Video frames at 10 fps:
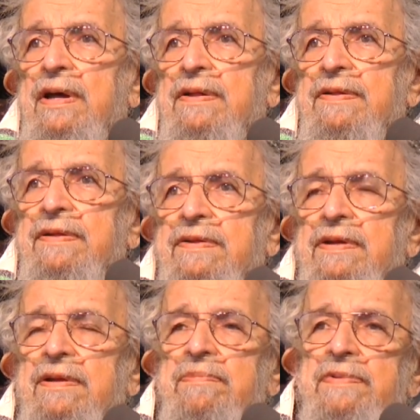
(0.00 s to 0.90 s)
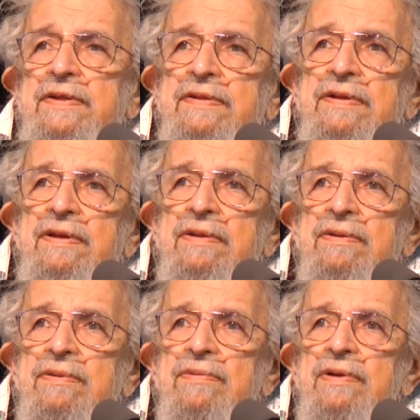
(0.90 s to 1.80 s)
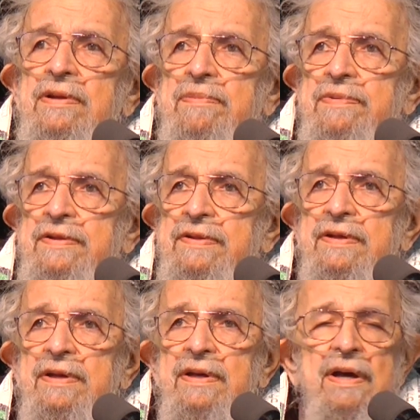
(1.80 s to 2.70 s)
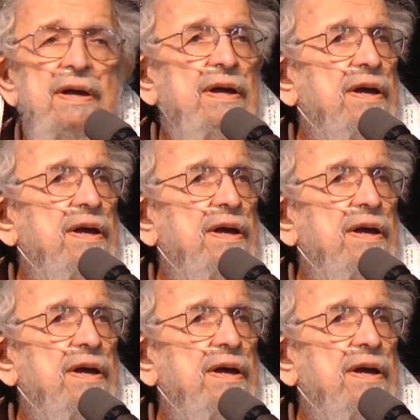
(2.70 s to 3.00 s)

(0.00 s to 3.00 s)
600 BC to 200 BC